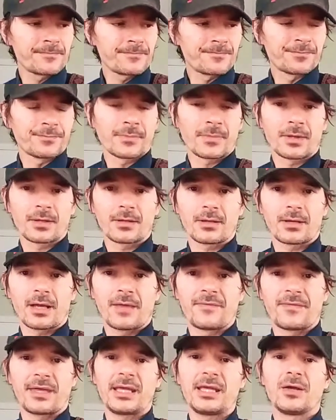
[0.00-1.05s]

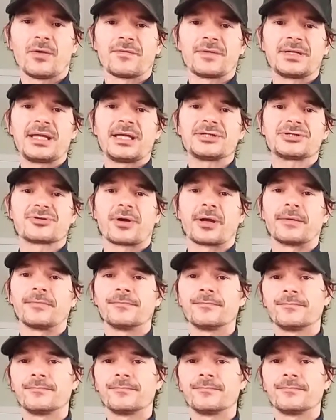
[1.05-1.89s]
and the E on the D string,